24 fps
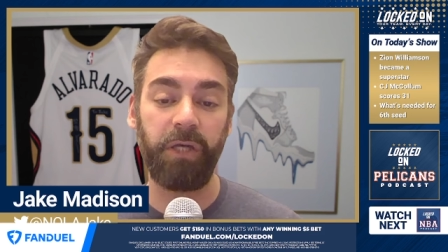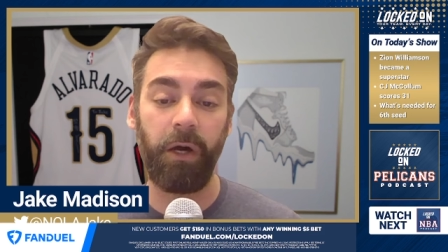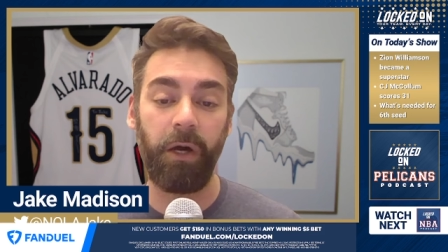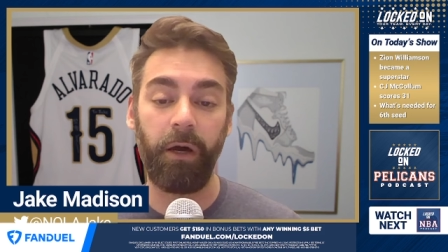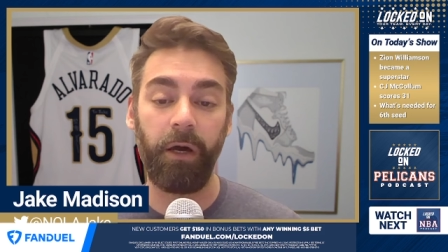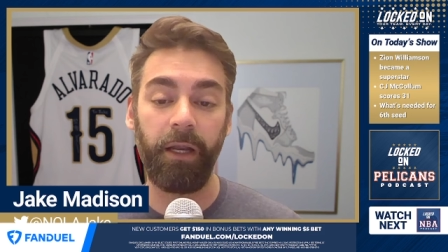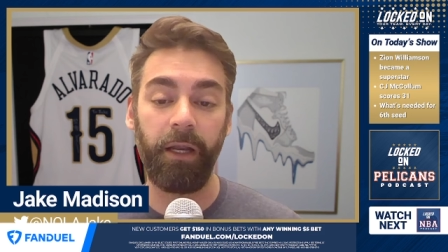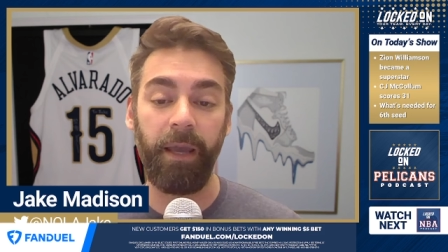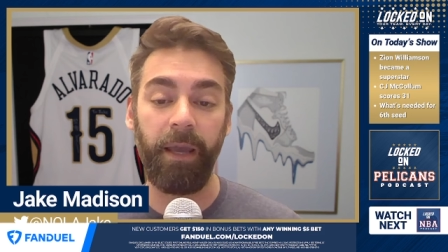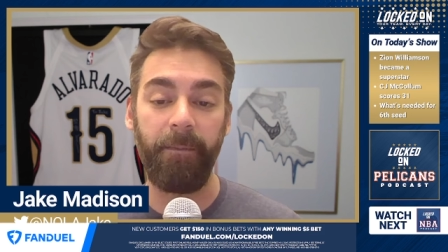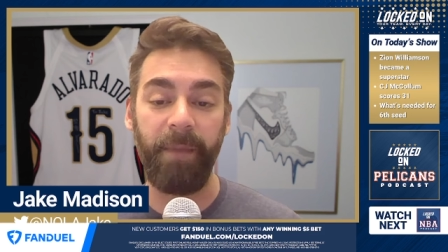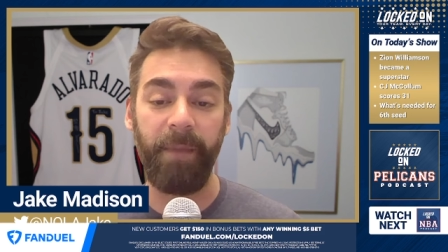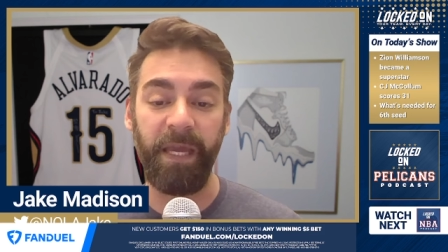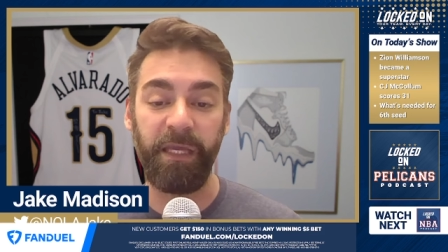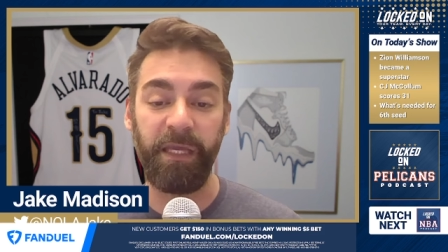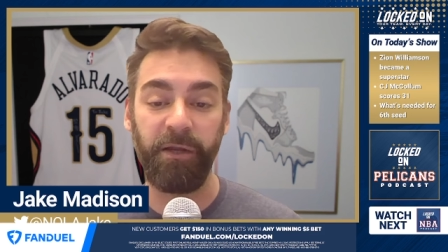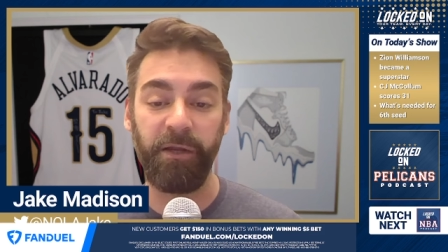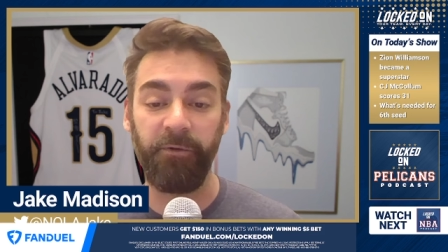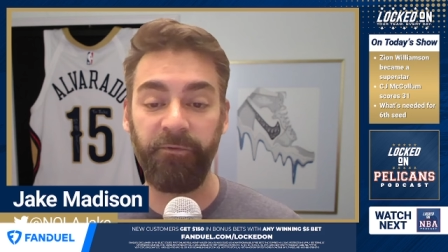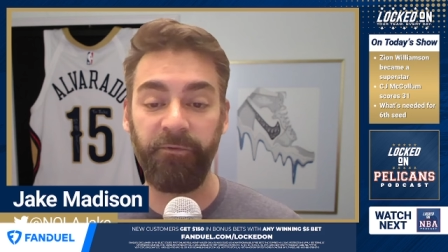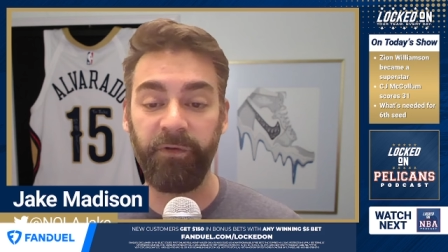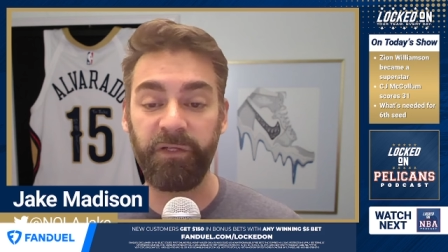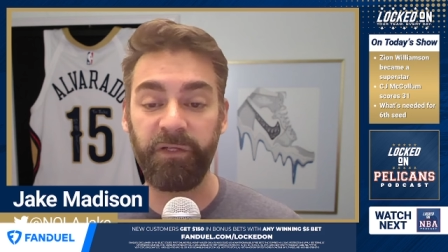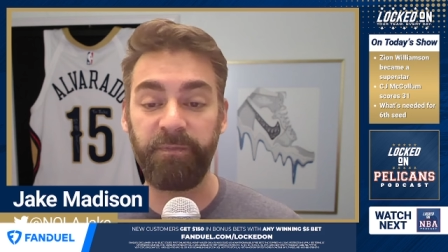on and make
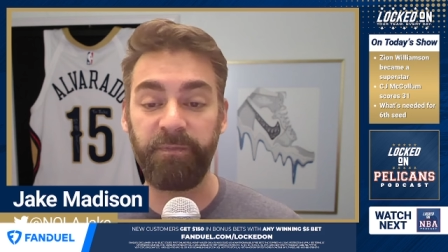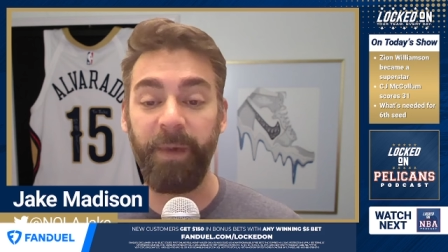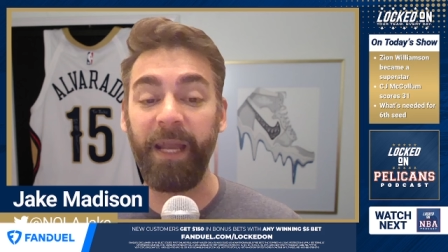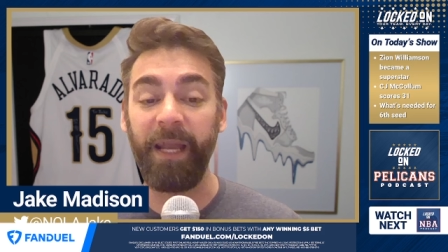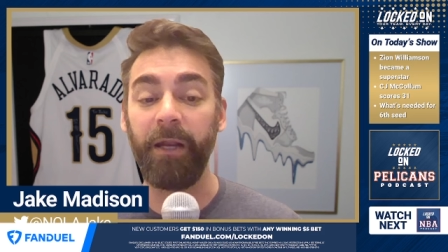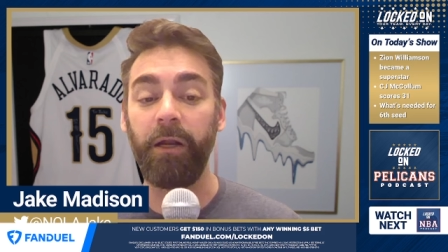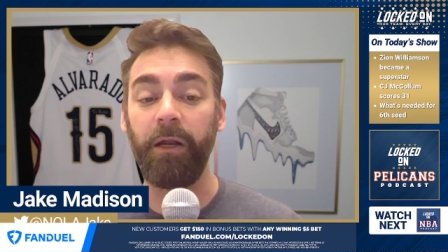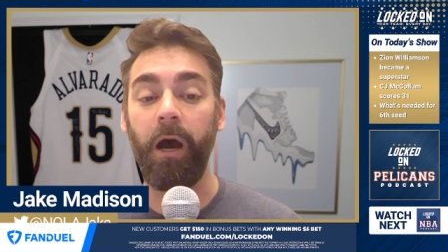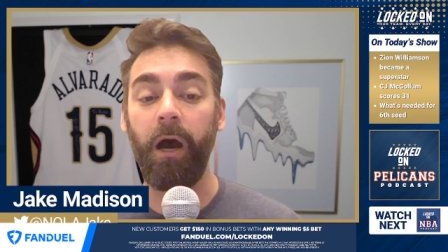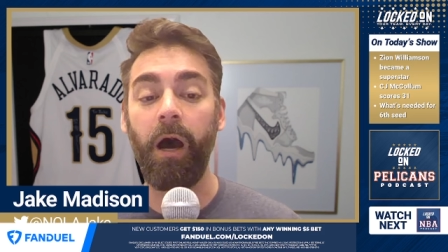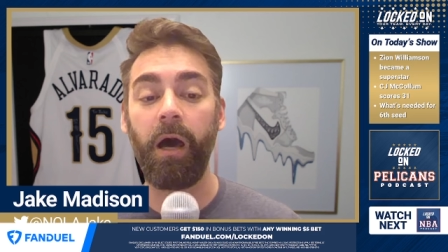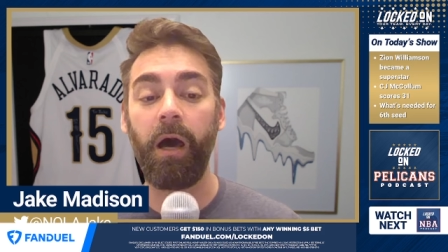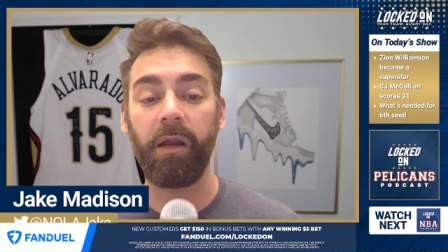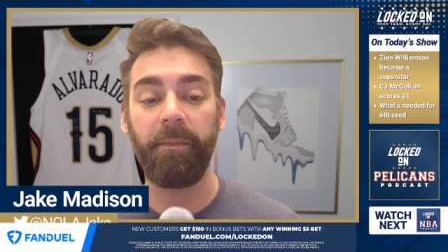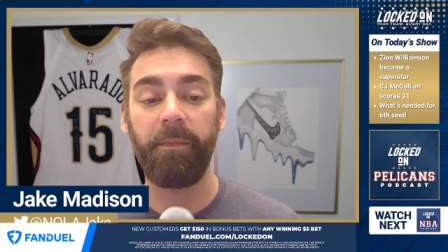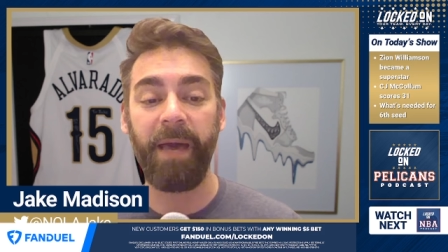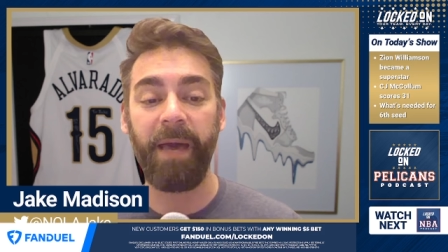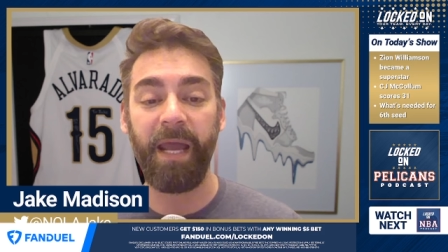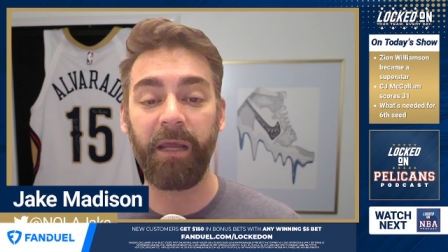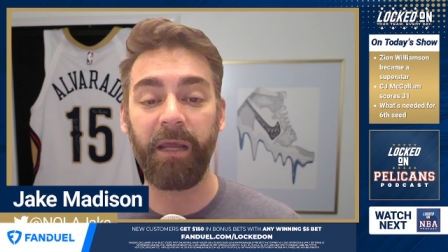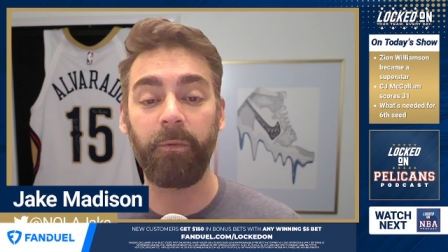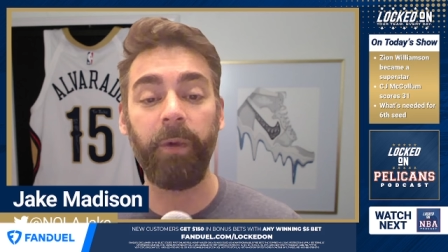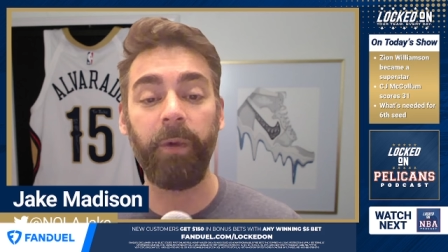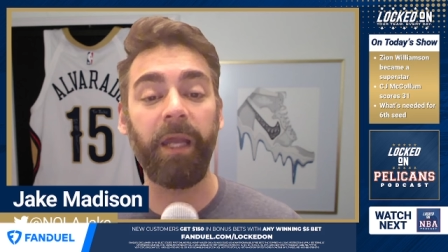your first bet an
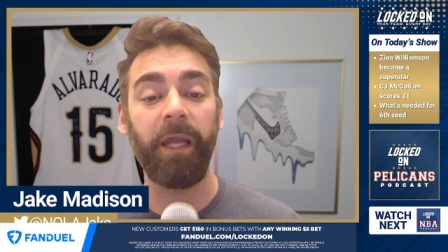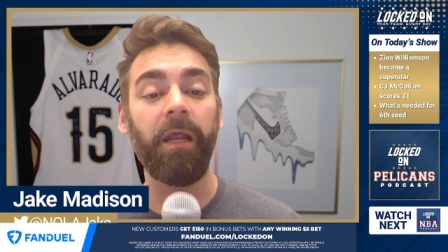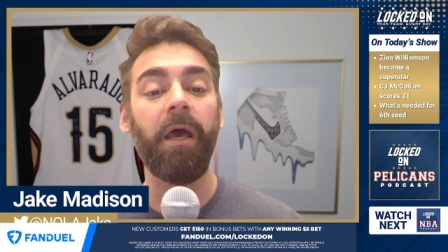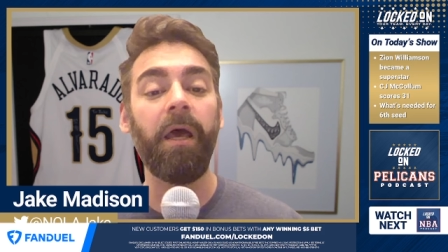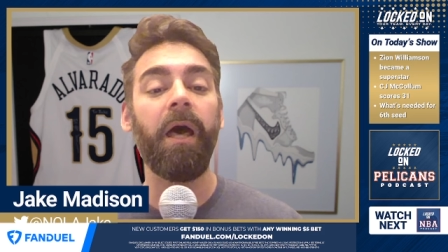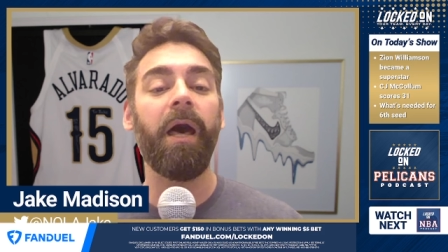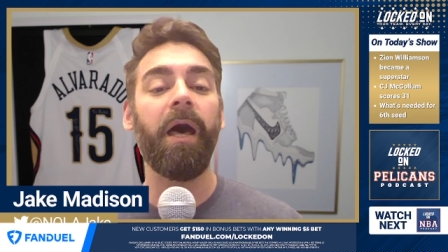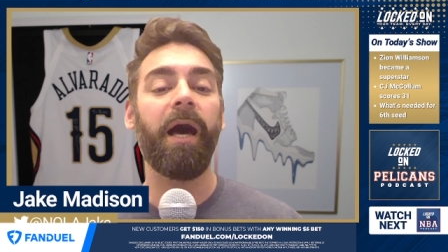automatic win.